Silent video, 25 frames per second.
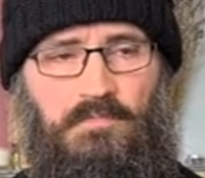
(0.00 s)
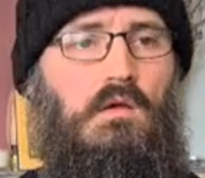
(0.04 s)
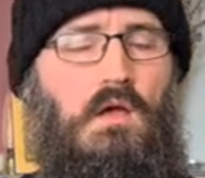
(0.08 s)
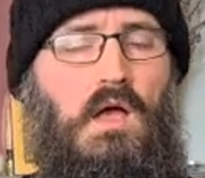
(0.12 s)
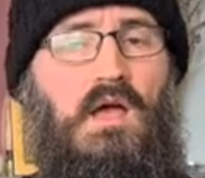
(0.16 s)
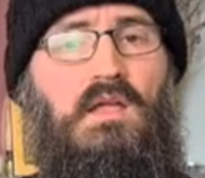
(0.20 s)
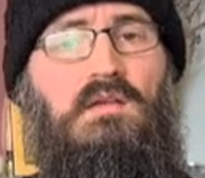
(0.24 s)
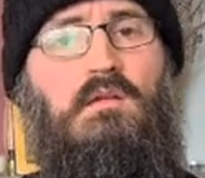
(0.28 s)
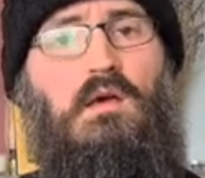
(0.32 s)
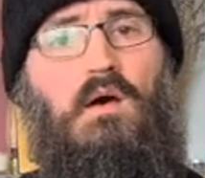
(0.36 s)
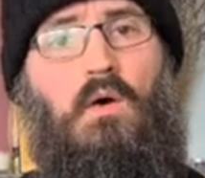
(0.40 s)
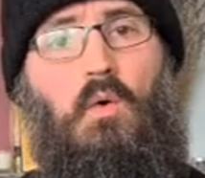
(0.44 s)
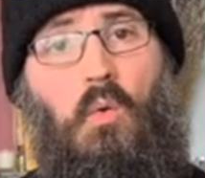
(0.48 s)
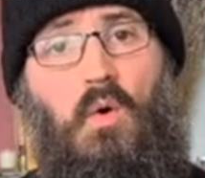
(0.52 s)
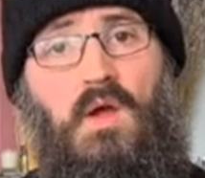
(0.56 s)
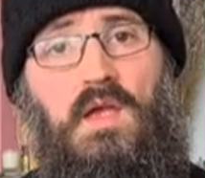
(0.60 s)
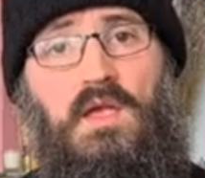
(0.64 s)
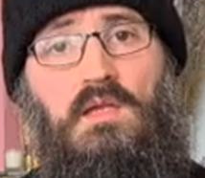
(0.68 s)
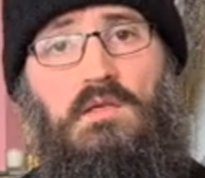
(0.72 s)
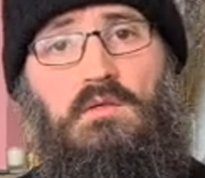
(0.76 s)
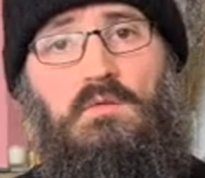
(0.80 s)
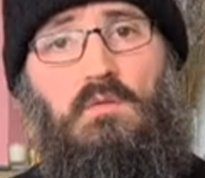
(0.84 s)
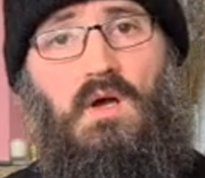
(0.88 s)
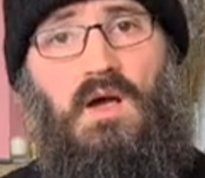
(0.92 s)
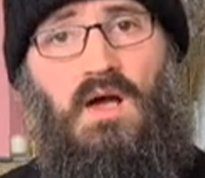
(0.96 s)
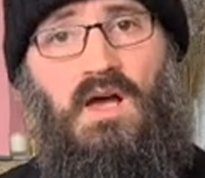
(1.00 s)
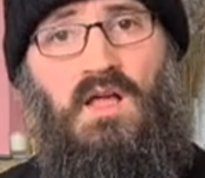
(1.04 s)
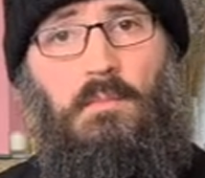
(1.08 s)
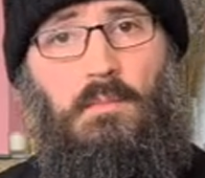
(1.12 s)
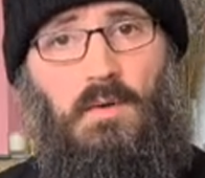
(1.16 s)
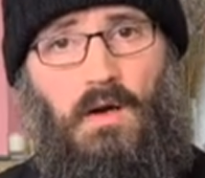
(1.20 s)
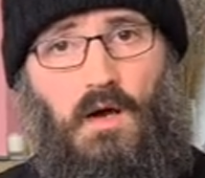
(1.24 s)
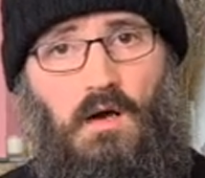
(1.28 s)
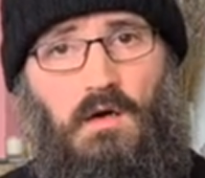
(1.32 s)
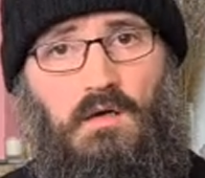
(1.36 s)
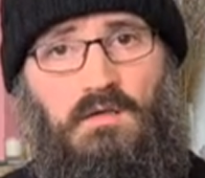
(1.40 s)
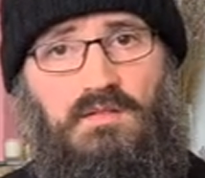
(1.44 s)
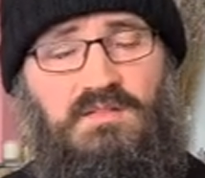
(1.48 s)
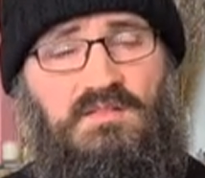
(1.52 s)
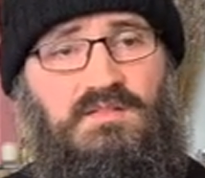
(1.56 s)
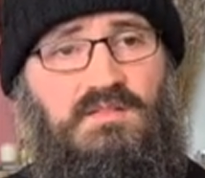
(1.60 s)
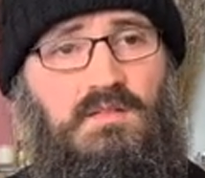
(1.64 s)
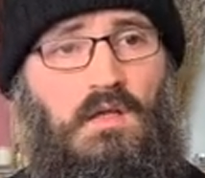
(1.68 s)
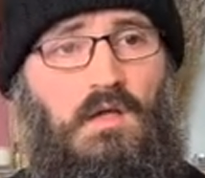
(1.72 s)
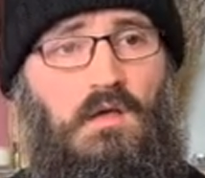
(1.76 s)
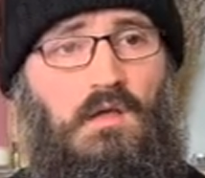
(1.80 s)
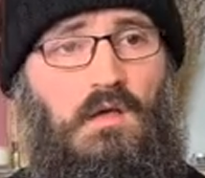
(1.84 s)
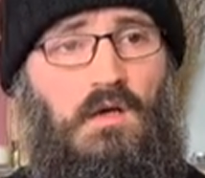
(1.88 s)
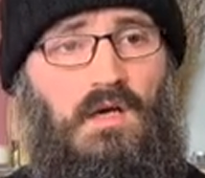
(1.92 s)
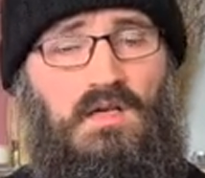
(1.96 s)
And a way to help us
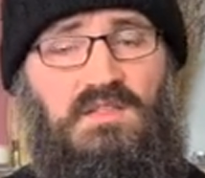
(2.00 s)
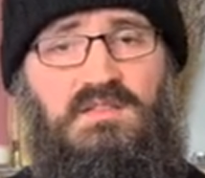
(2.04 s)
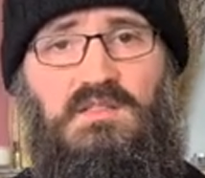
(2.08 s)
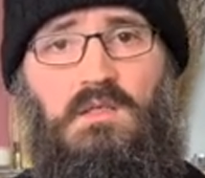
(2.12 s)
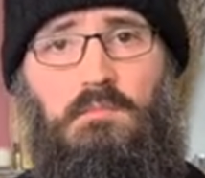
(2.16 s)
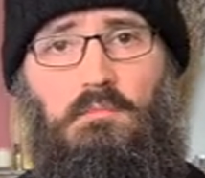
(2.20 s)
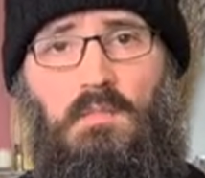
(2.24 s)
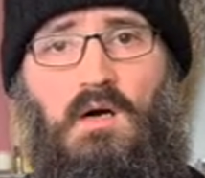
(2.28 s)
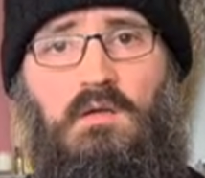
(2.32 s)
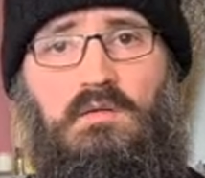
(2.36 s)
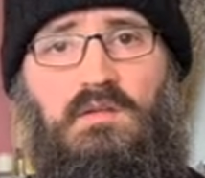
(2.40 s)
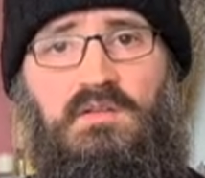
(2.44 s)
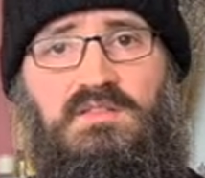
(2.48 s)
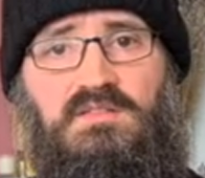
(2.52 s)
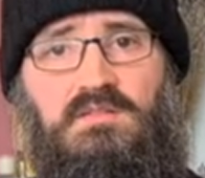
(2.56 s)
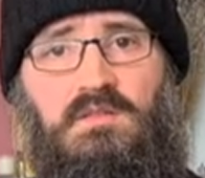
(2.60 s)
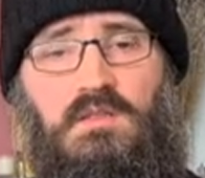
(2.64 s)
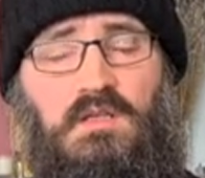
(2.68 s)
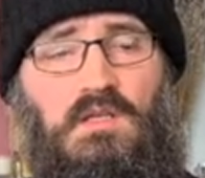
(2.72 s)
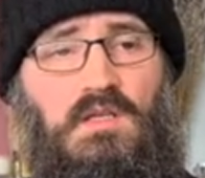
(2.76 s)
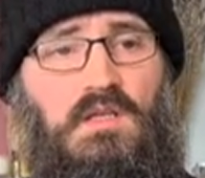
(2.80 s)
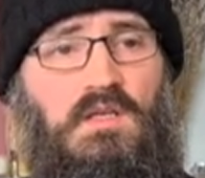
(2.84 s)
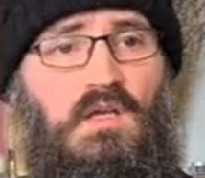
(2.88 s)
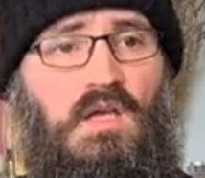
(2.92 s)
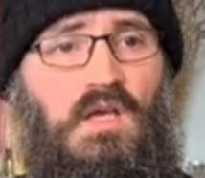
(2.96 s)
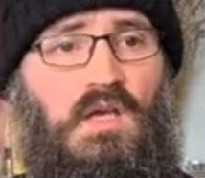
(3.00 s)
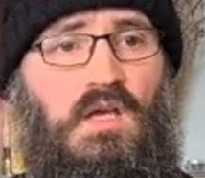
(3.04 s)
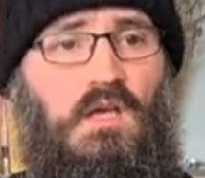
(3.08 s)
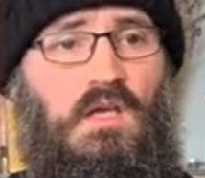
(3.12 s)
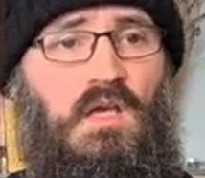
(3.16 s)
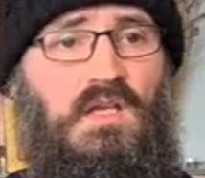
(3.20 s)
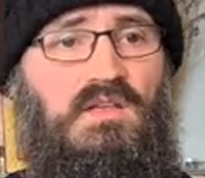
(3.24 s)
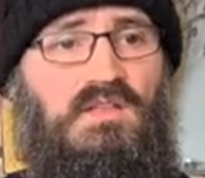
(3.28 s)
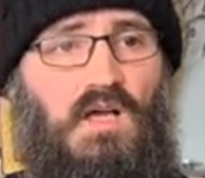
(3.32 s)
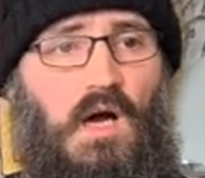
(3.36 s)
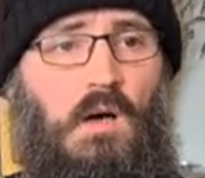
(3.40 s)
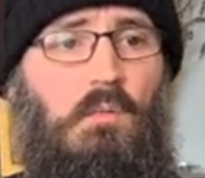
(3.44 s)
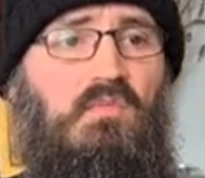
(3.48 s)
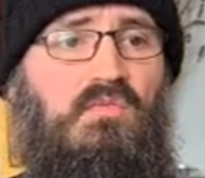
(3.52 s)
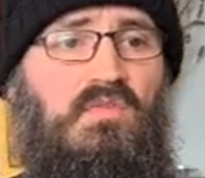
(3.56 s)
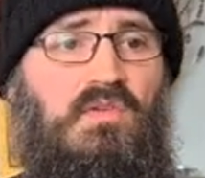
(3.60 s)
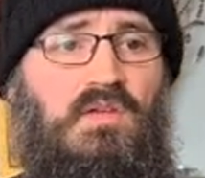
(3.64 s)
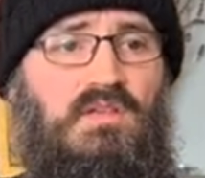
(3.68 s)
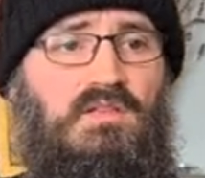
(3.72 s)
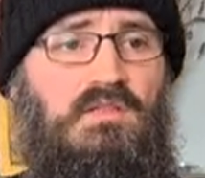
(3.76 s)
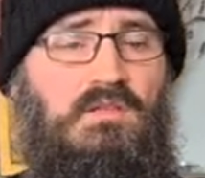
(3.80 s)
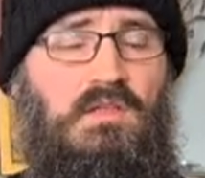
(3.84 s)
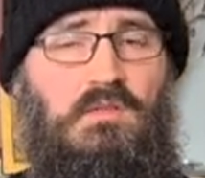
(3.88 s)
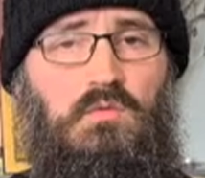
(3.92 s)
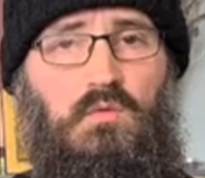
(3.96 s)
at the monastery is
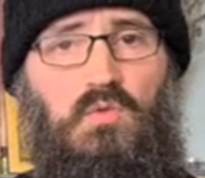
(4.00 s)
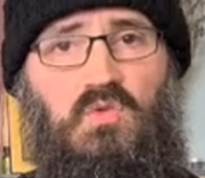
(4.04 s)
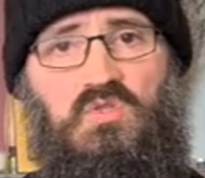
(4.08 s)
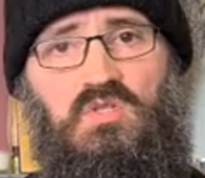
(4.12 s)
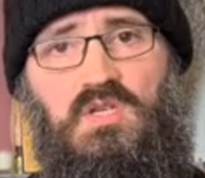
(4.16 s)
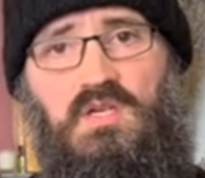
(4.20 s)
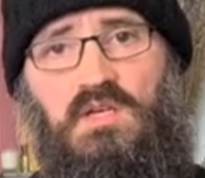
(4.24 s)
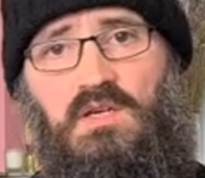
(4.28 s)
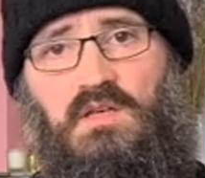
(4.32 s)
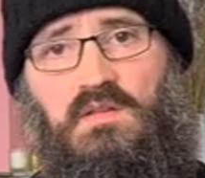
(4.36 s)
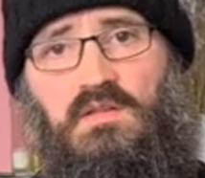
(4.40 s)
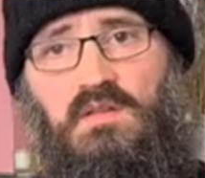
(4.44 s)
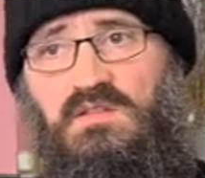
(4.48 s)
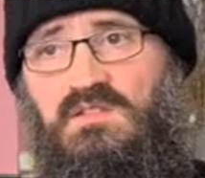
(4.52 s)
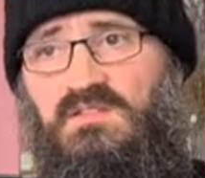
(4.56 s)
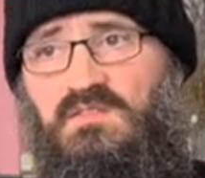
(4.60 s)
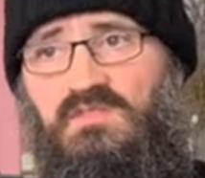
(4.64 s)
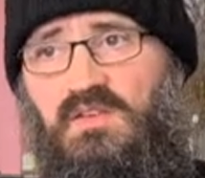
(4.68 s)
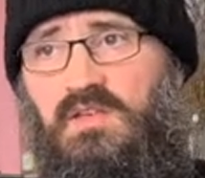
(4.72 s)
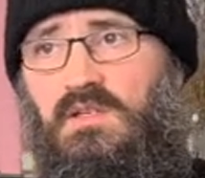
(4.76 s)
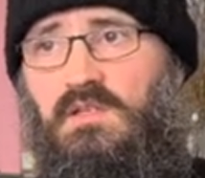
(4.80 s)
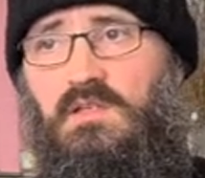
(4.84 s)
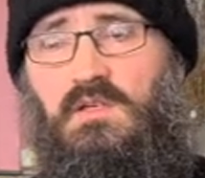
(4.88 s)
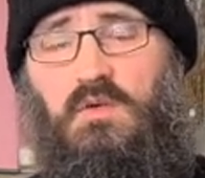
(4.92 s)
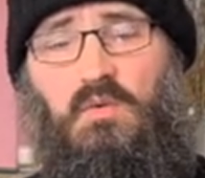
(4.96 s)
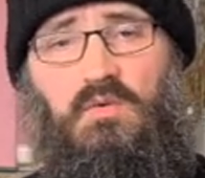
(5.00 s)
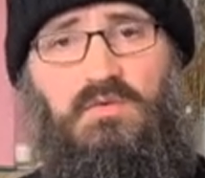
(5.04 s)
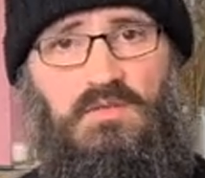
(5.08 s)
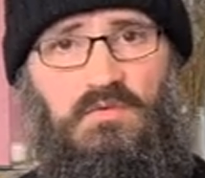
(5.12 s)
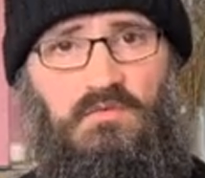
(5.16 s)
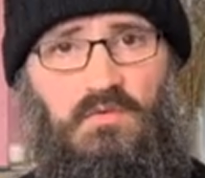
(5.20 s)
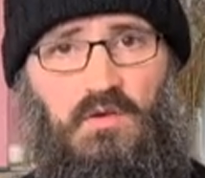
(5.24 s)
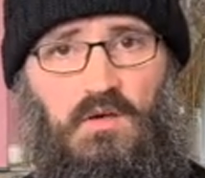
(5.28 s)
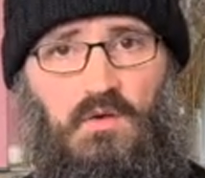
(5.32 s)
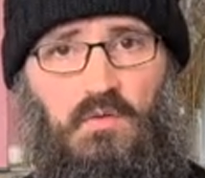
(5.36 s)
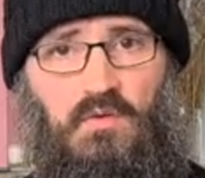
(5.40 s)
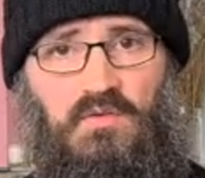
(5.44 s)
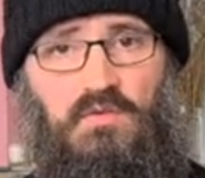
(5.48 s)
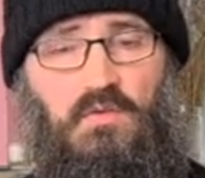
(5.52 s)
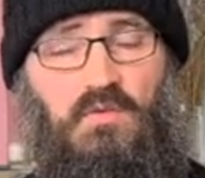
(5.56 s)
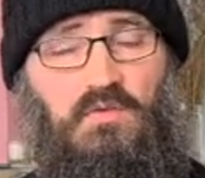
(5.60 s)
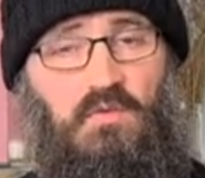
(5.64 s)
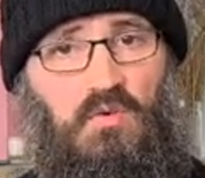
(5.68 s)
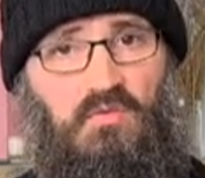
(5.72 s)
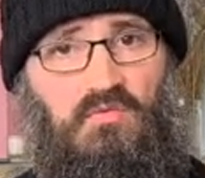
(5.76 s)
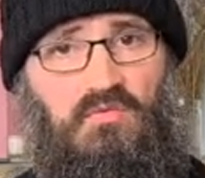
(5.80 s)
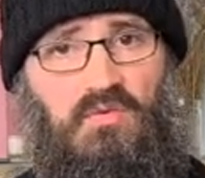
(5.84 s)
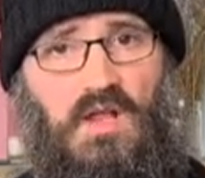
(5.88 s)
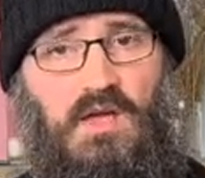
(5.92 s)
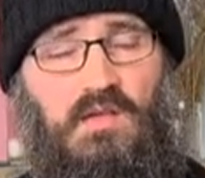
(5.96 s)
obviously to share these videos of ours with
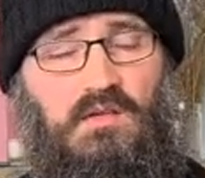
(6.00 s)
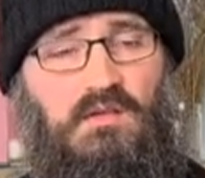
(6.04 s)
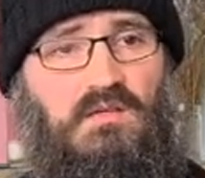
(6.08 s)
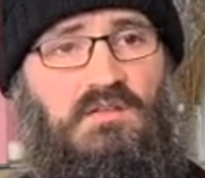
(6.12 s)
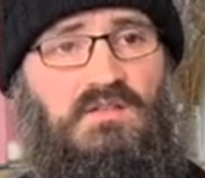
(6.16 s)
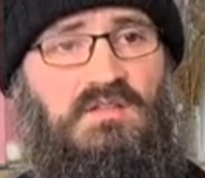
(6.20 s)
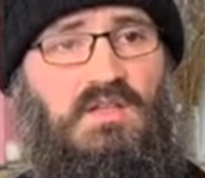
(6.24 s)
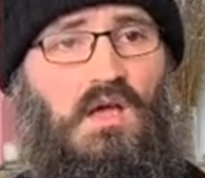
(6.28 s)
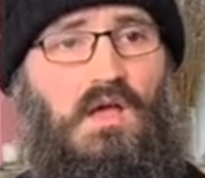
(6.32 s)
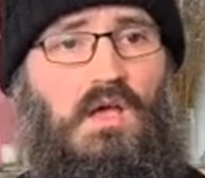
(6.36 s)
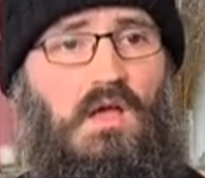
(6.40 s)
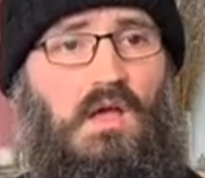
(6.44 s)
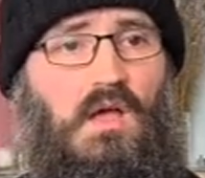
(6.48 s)
your friends